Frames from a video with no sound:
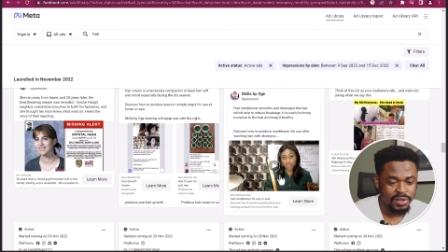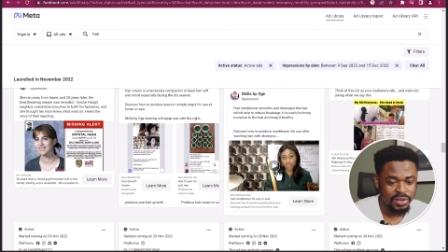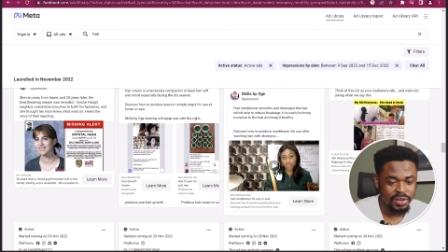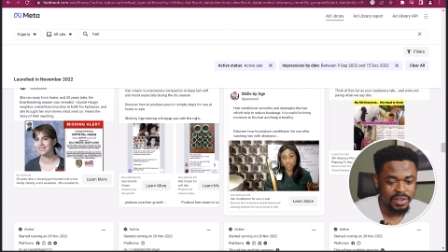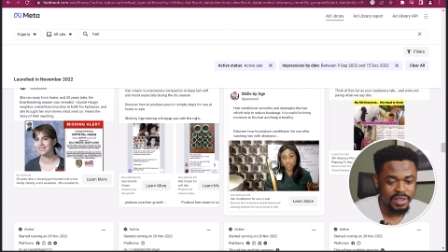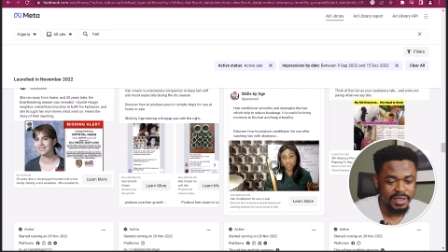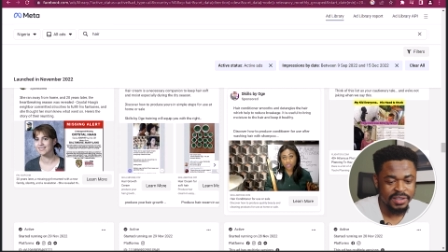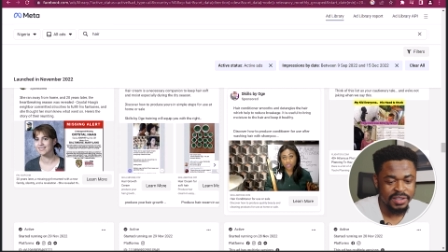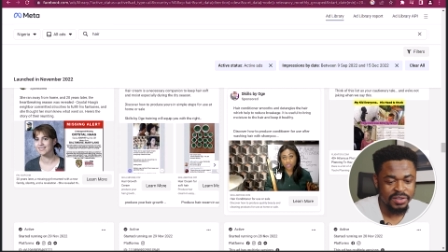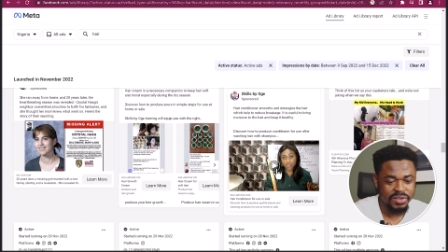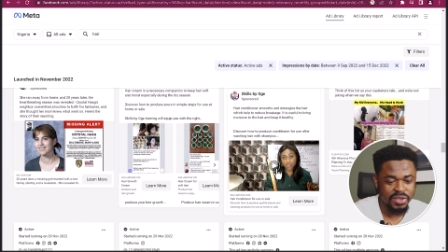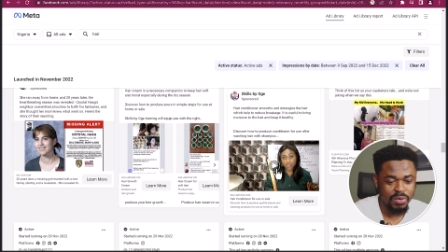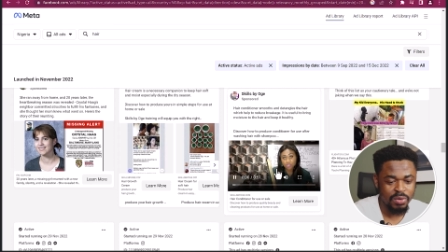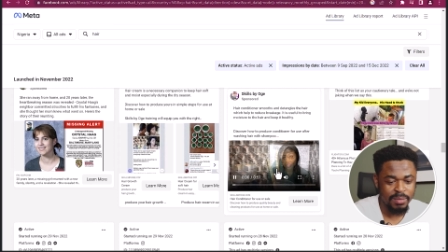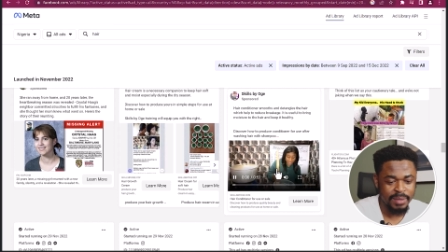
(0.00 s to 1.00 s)
So you can see
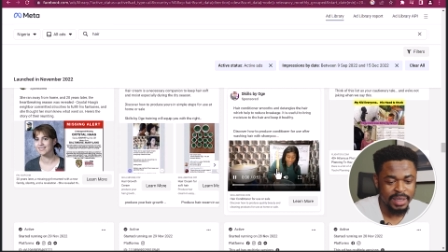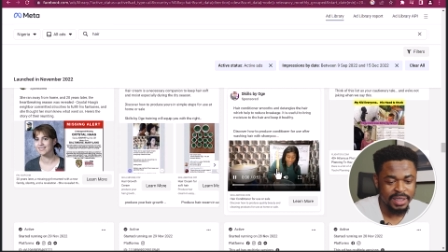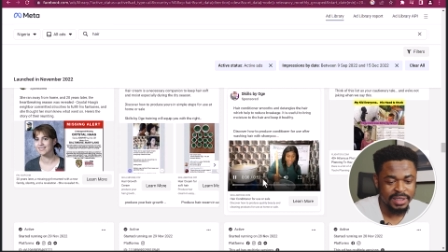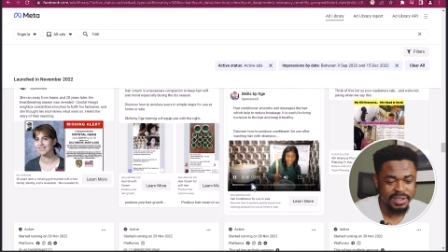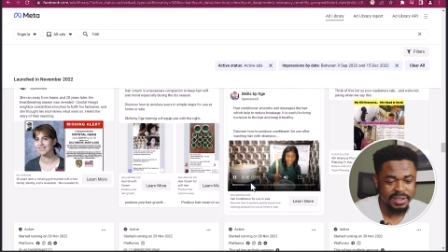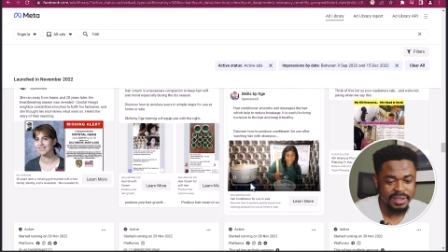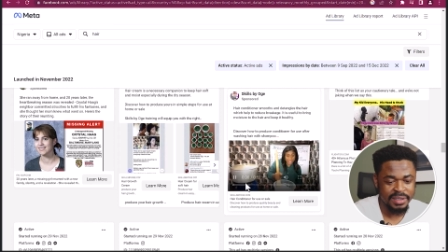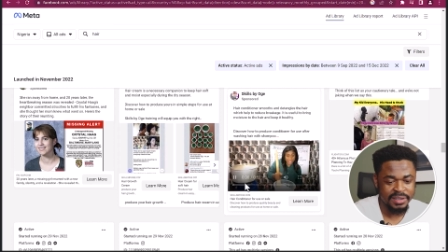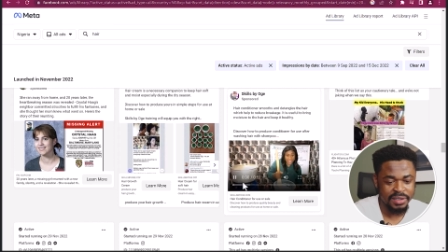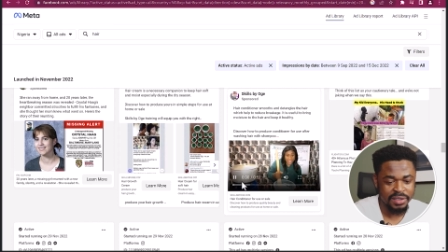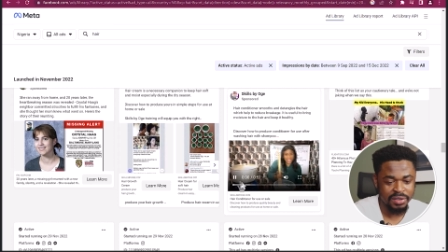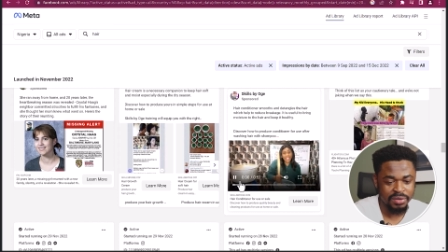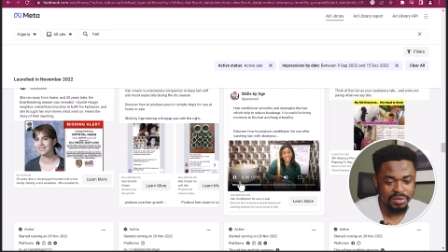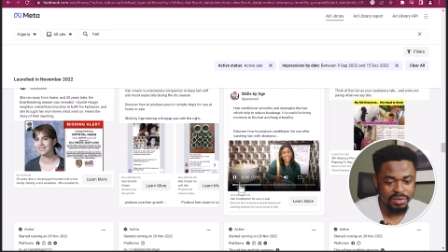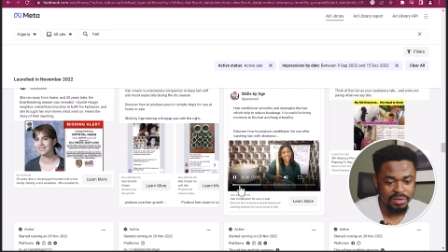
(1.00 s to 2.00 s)
someone marketing her
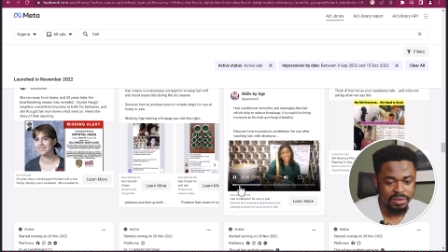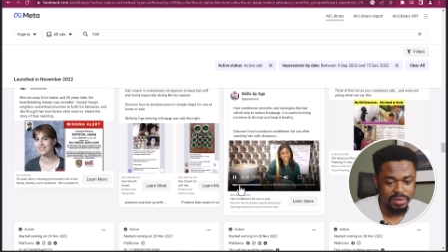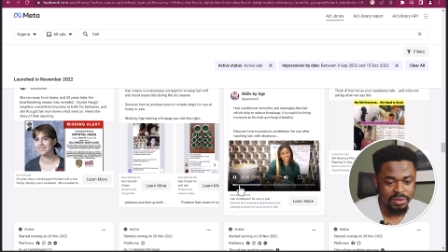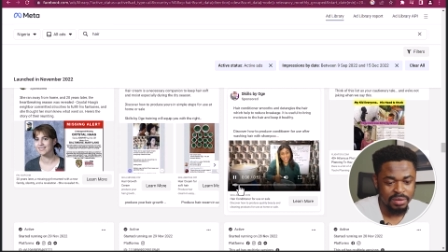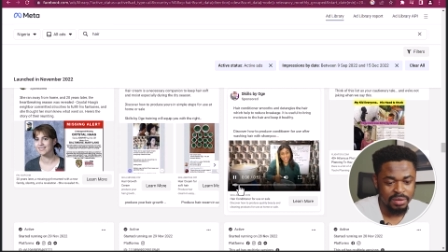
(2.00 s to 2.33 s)
skill. Hello.